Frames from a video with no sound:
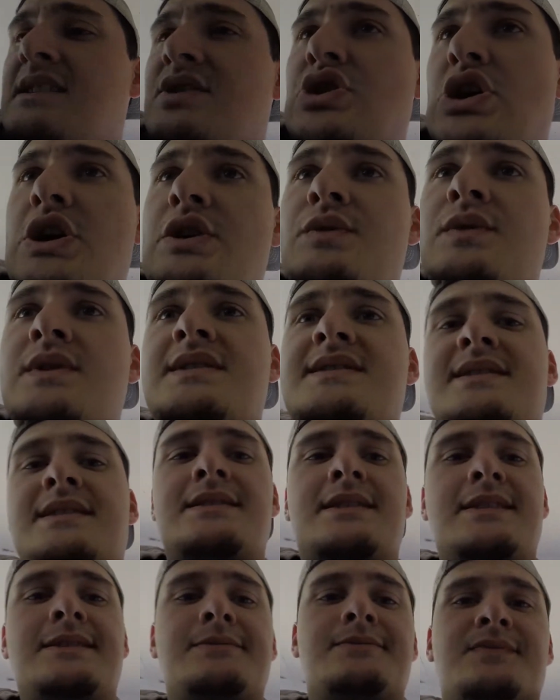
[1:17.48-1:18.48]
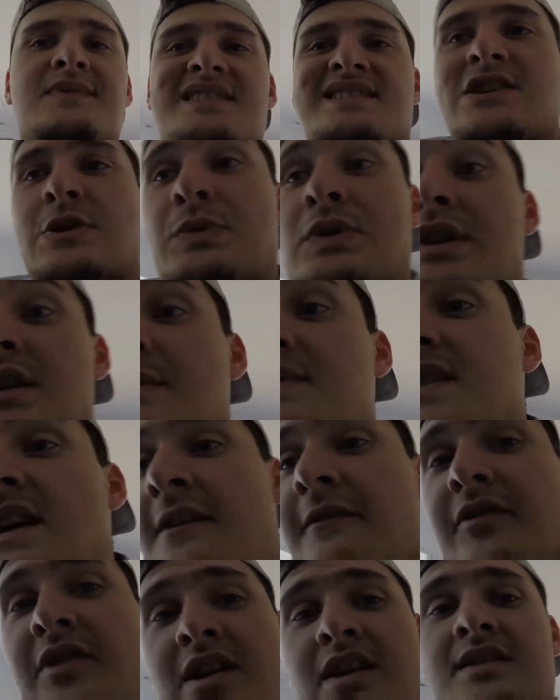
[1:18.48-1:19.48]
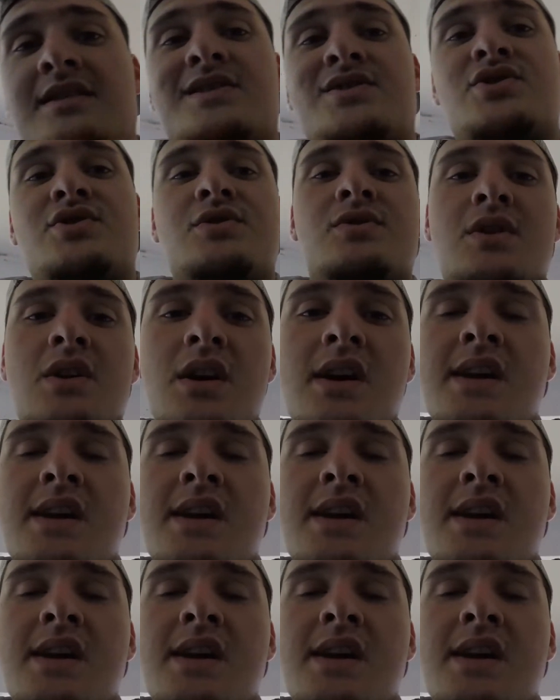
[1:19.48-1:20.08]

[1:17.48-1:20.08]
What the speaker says: and try to reseal it. Let's hope it comes off without an issue.